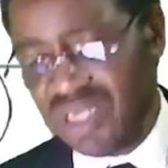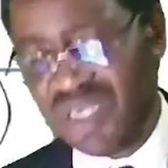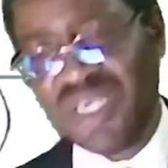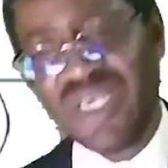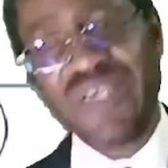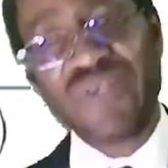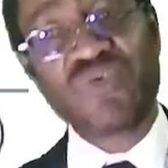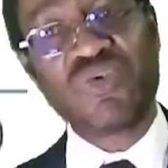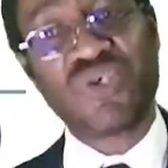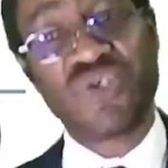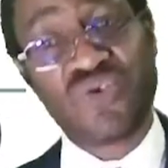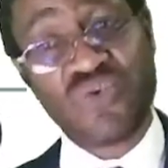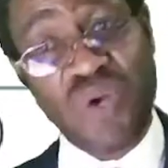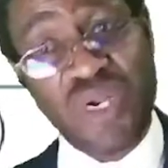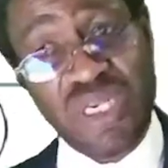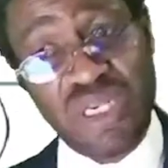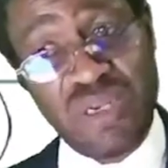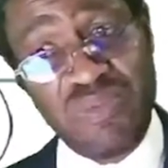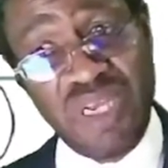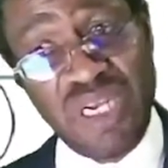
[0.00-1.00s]
It was
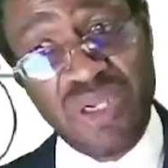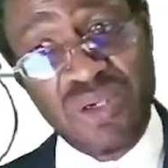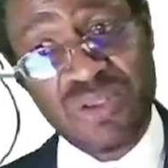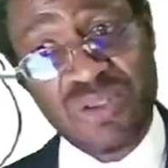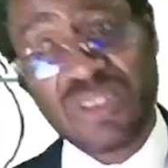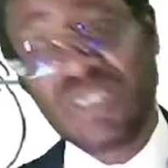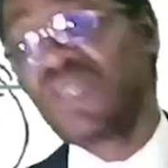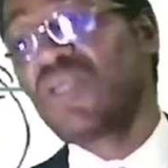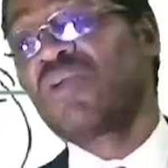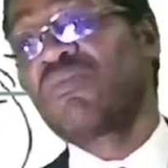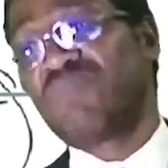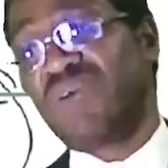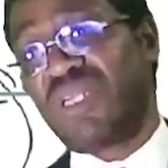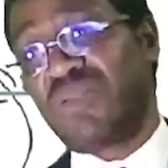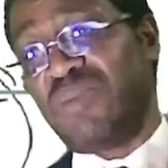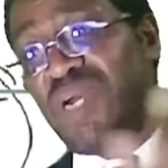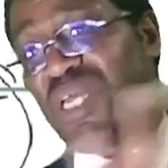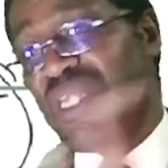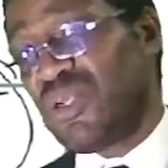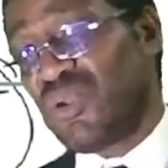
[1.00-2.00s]
200 million. But
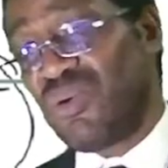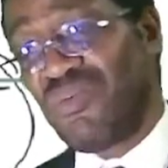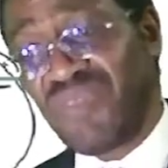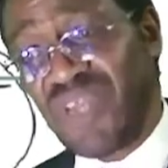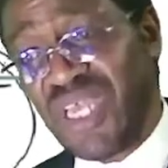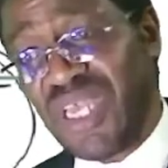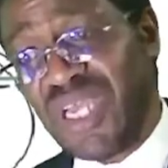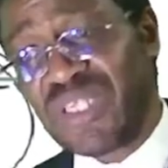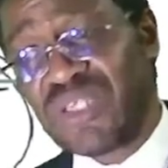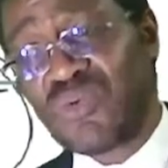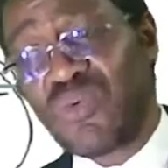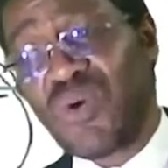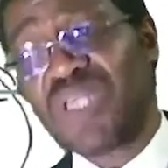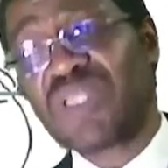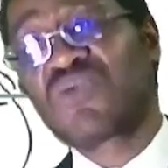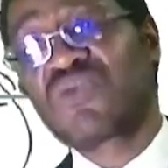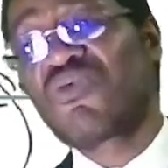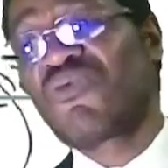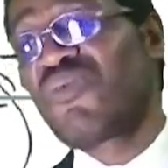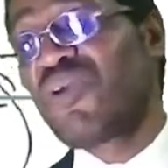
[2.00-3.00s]
by the end of the year, it's worth
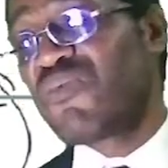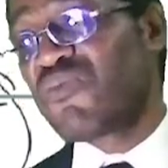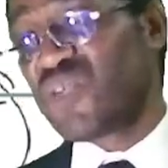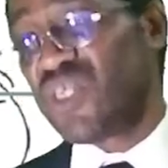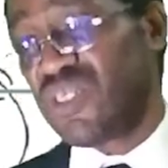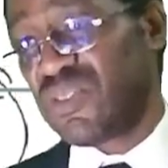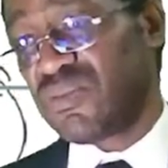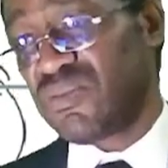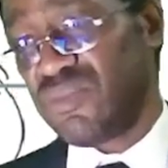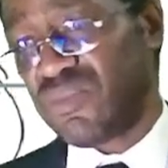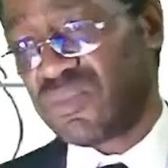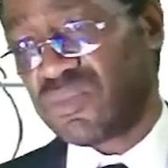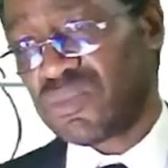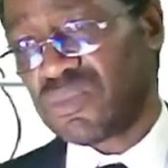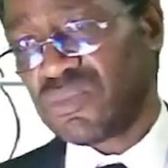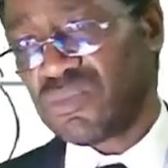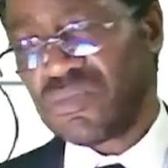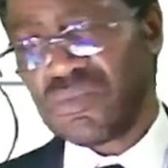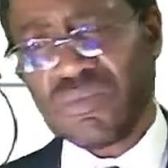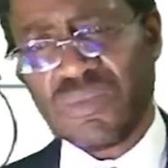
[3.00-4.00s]
250.
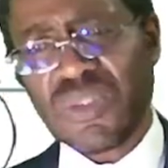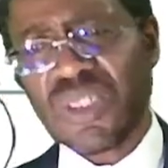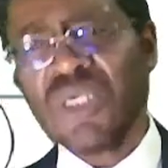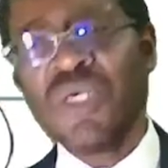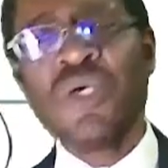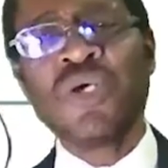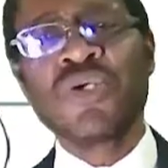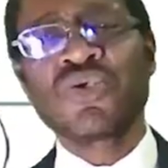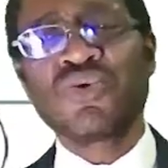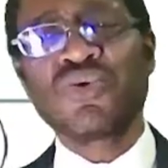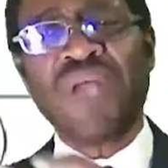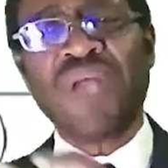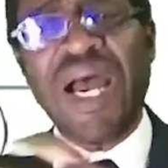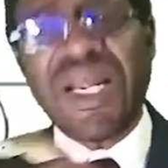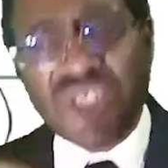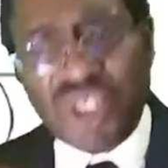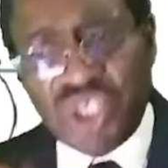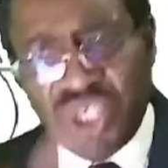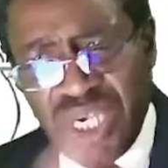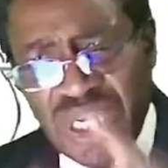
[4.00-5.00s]
So that
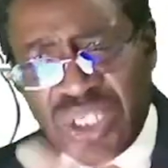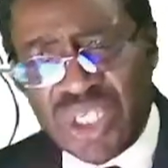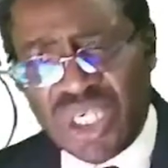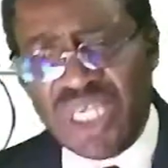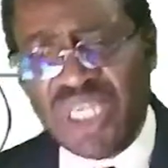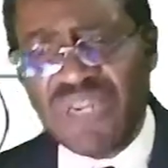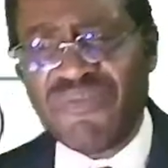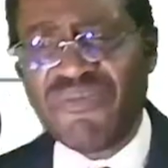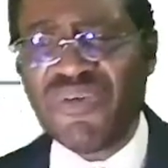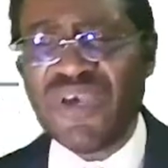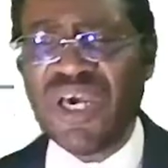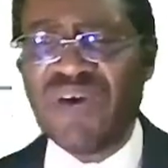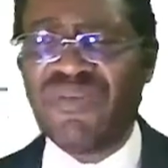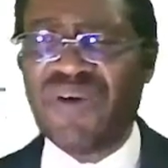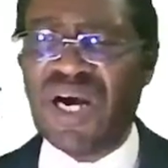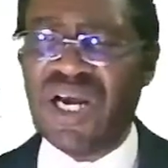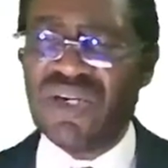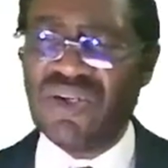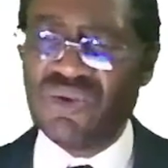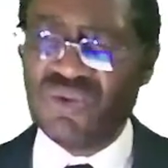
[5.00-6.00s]
change in fair
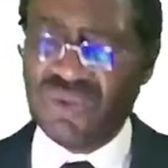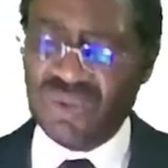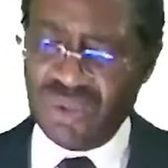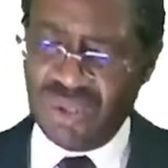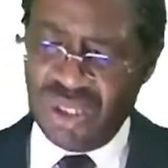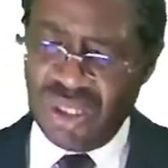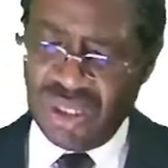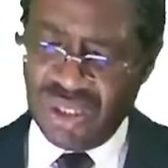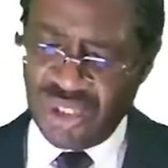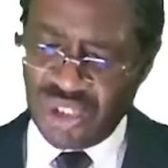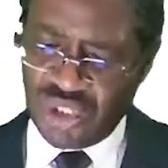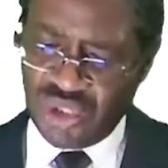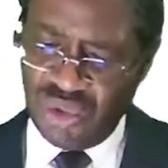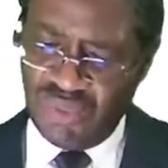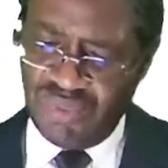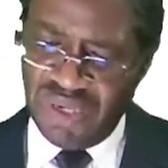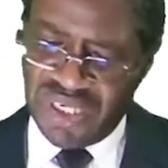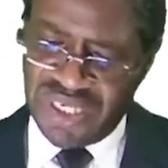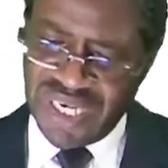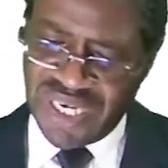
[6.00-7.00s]
value should
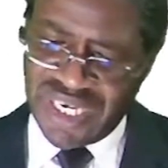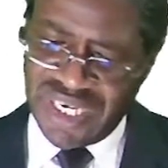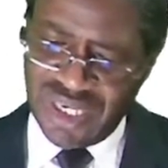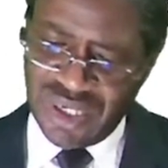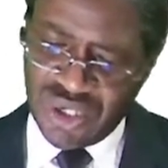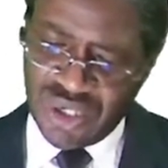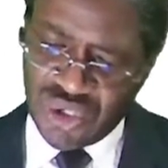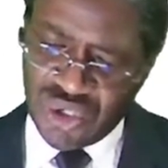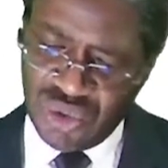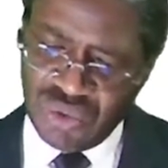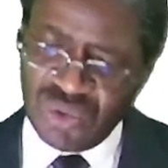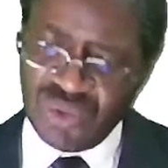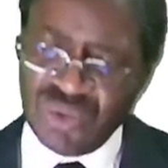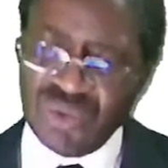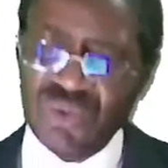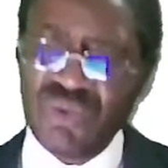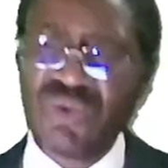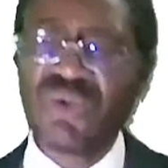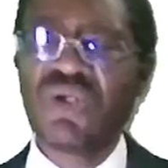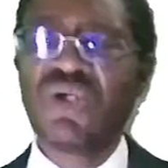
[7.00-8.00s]
be taken
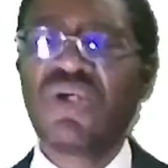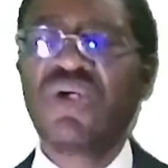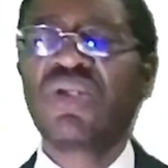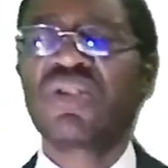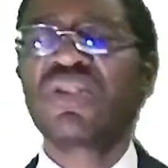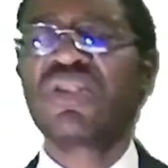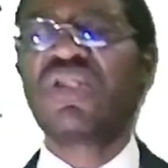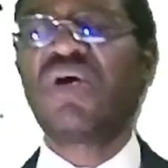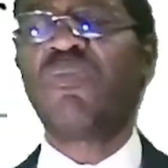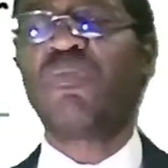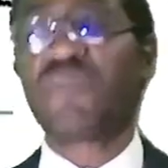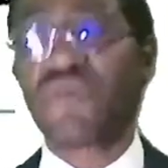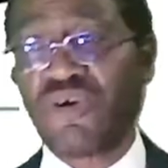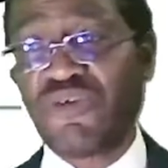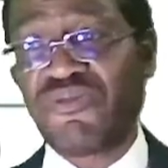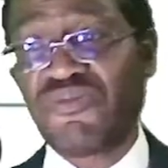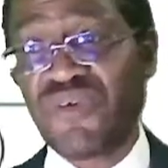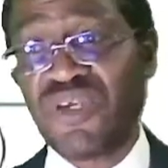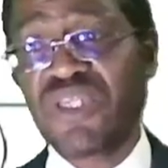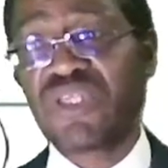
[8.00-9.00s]
to the
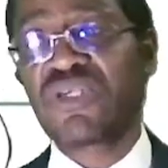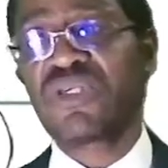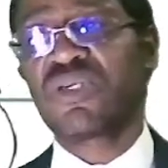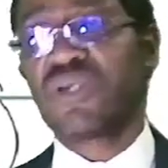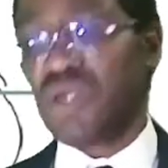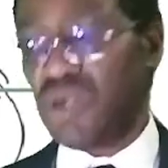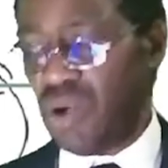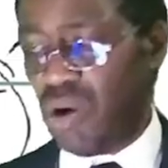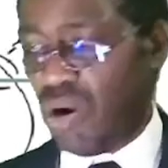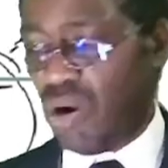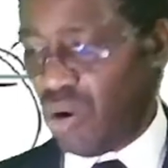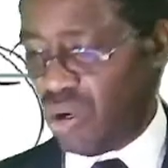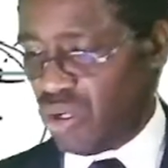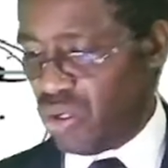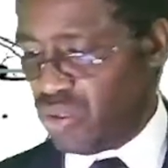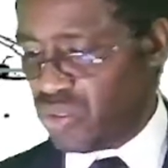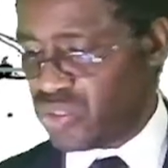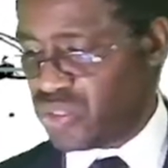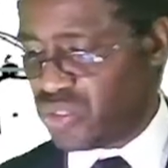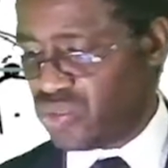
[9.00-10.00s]
profit or
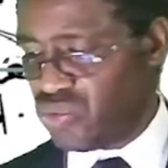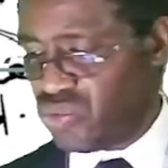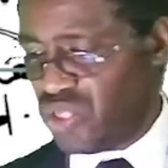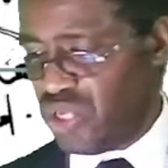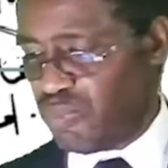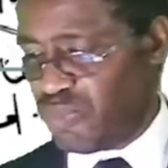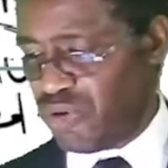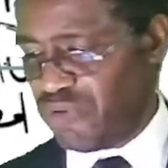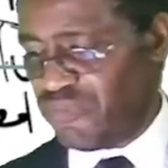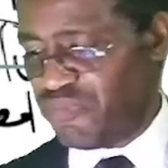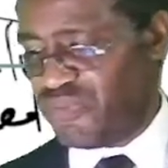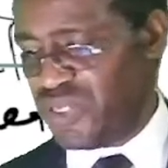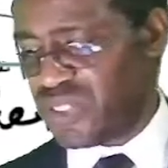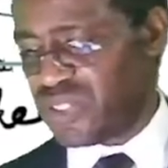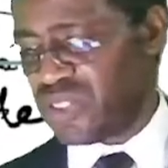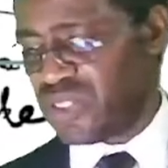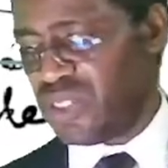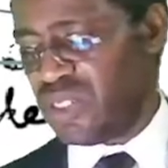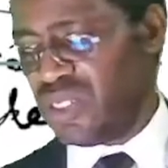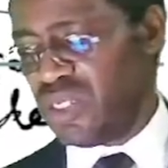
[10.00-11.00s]
loss, to the
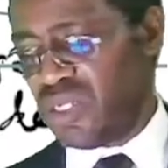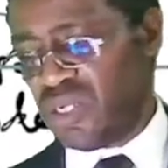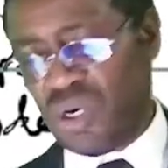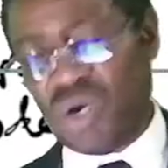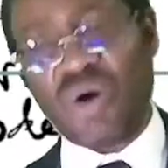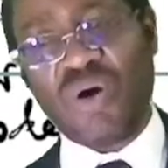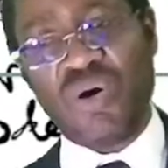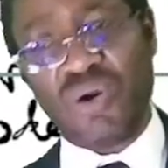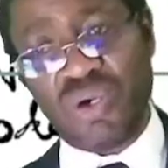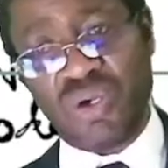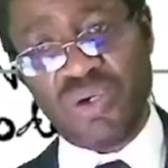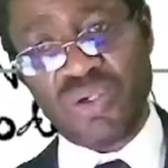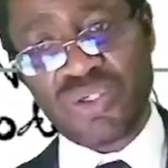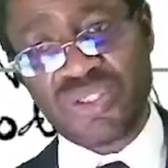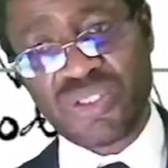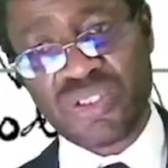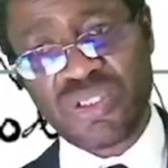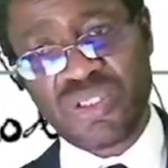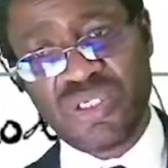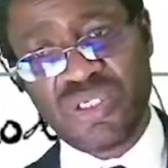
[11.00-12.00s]
profit or loss.